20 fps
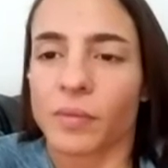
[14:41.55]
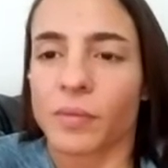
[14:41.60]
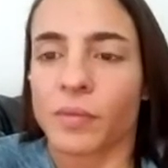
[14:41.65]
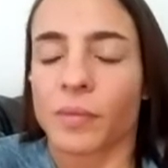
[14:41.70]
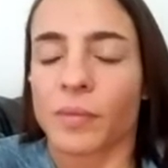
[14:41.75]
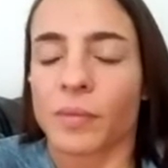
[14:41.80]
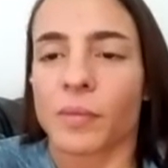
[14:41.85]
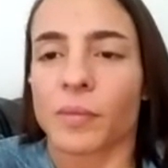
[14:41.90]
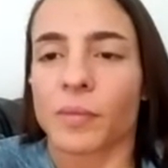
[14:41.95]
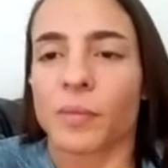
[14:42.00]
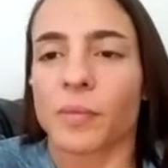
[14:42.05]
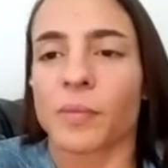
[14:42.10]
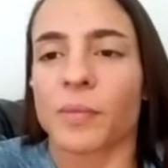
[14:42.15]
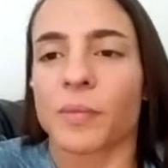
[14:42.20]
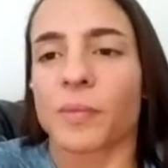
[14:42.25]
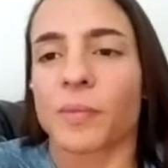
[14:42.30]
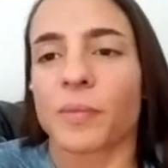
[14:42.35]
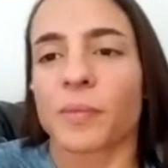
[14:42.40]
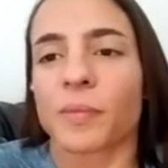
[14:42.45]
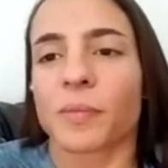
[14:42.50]

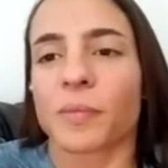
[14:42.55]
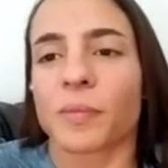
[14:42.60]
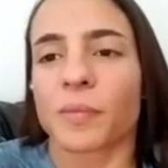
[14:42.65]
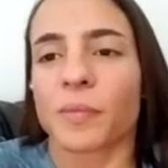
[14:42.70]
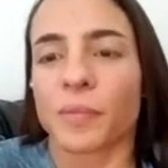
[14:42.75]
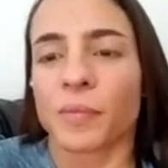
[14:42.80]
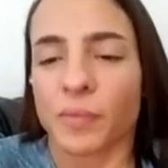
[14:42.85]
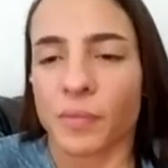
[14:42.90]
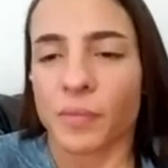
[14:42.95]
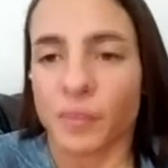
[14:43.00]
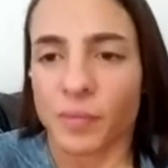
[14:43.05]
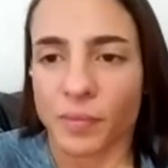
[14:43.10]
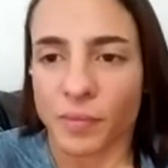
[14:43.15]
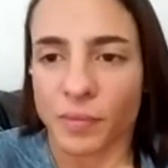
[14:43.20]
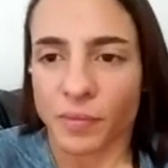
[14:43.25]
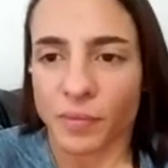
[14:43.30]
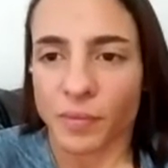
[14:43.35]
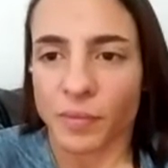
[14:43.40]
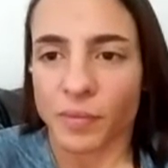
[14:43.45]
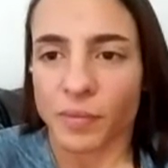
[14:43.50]

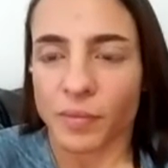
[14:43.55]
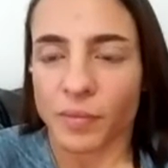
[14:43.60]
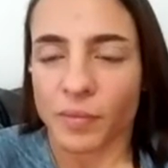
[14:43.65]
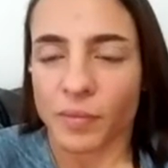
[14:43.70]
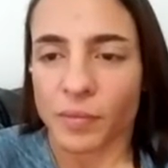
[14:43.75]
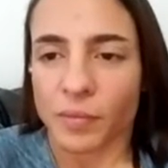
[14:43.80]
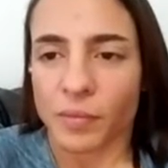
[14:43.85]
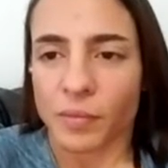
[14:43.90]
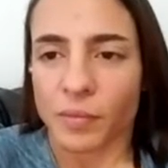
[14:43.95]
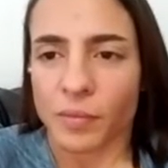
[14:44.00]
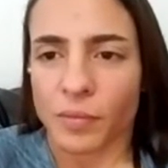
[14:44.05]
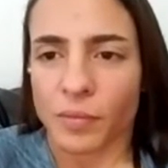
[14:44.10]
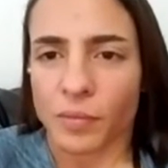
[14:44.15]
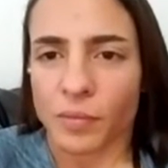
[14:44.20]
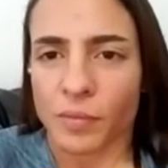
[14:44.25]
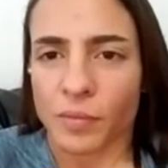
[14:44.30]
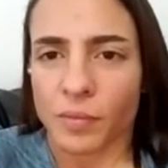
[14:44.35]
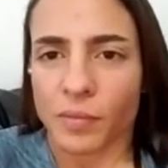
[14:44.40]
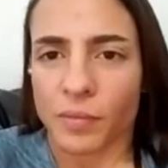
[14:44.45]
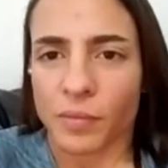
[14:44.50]

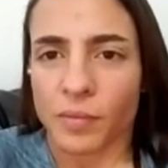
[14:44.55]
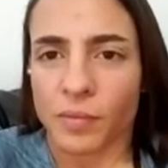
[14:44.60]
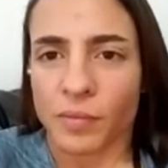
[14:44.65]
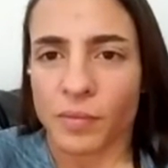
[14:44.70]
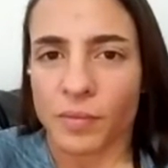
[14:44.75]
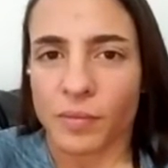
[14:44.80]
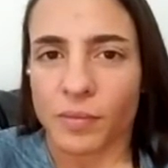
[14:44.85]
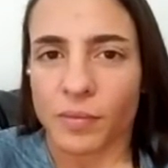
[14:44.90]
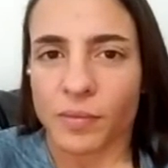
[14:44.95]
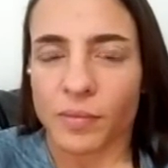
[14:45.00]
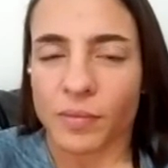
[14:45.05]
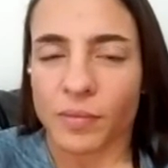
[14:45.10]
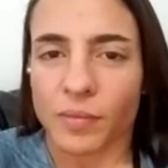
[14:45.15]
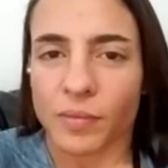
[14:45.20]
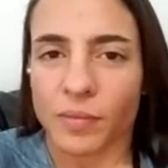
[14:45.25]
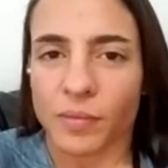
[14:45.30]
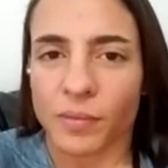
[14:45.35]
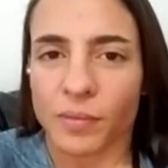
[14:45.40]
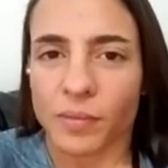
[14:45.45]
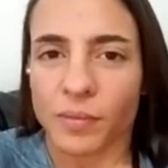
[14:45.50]

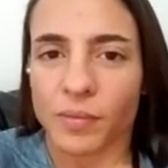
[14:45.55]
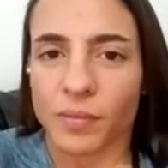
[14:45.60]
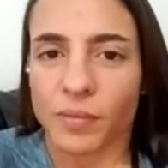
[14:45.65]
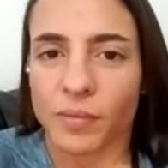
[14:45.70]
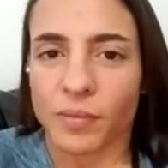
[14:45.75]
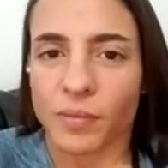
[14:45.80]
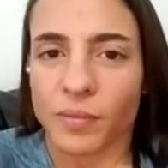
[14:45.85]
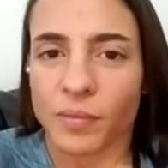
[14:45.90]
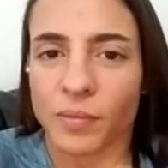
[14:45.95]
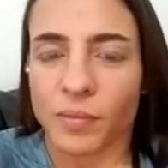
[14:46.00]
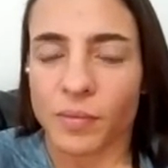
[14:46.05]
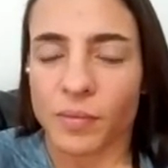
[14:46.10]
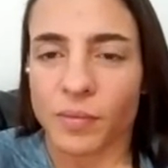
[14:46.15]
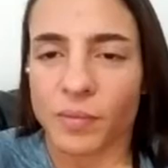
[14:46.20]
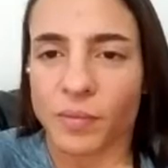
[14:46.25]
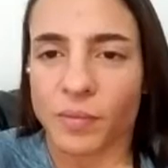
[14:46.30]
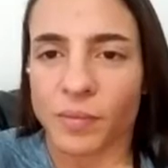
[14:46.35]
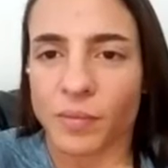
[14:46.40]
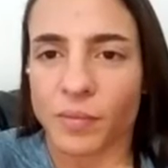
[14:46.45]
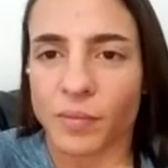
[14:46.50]

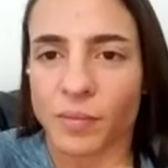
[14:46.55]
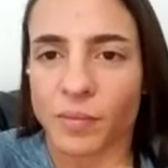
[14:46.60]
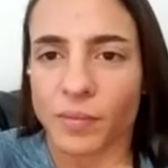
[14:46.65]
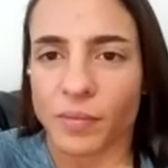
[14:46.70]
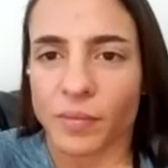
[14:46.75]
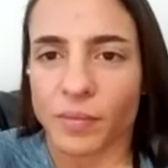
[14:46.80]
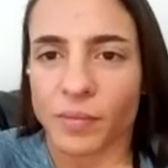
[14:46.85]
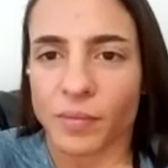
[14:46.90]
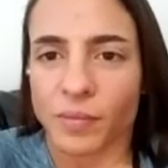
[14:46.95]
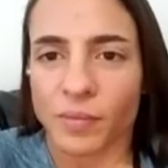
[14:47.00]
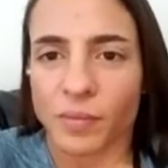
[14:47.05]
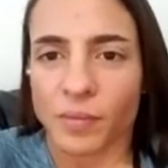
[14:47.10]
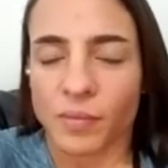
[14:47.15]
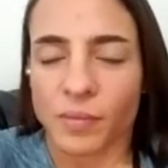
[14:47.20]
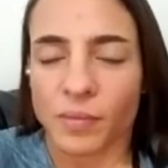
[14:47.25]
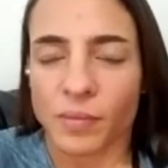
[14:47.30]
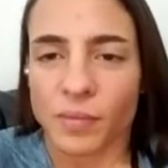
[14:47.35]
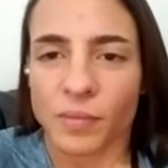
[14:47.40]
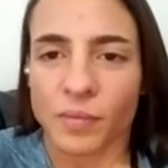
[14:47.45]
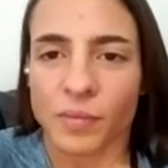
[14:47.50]

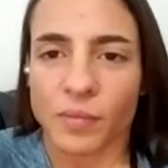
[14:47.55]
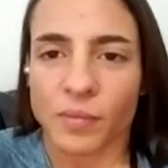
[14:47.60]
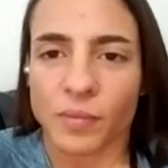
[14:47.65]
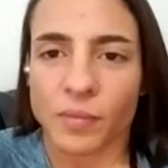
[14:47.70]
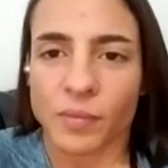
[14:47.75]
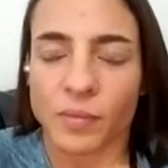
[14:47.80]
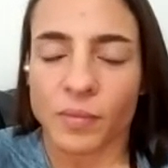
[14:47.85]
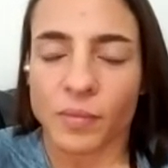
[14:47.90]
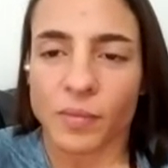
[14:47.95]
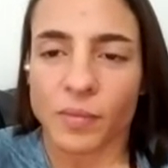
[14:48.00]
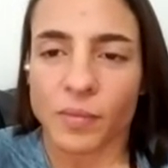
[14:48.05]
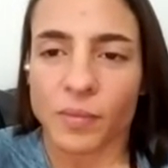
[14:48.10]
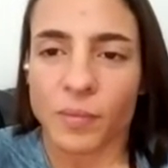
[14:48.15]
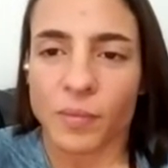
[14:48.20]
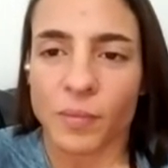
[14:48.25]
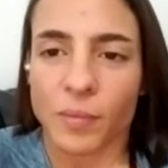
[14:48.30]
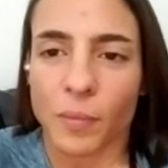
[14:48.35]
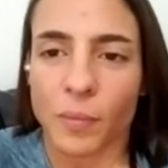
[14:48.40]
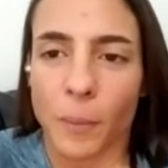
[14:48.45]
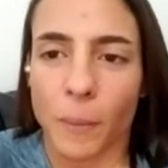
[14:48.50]

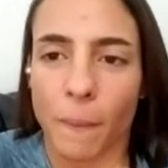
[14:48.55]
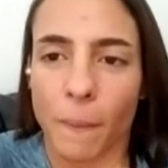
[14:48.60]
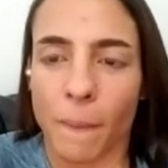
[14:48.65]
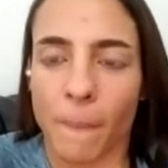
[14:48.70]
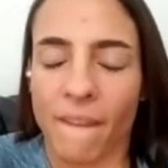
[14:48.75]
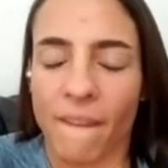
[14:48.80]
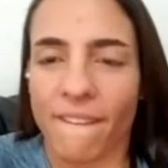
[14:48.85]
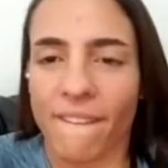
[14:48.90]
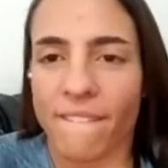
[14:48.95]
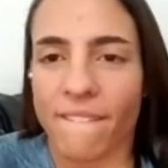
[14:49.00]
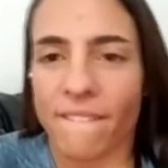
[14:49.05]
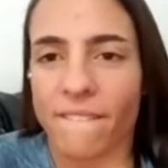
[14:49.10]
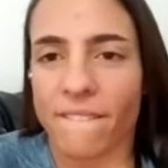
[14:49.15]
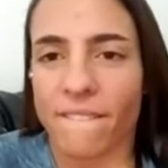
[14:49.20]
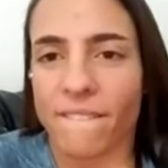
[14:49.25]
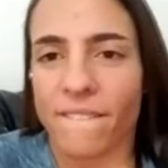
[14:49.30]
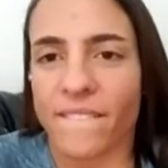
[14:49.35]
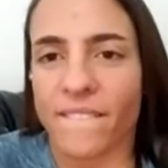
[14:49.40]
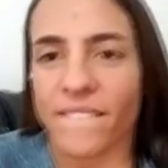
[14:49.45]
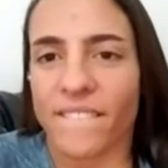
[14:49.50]
(silent)